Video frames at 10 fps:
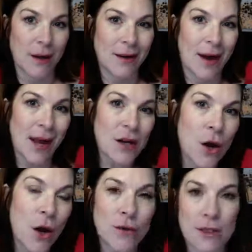Now I
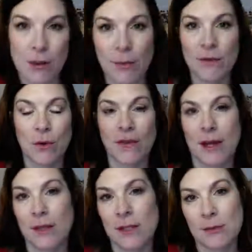know that some of you have
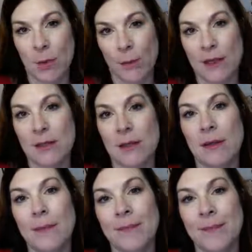had these moments.
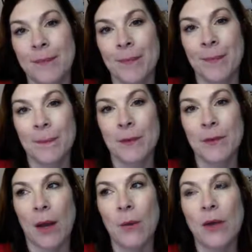
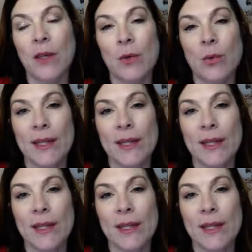So I want you to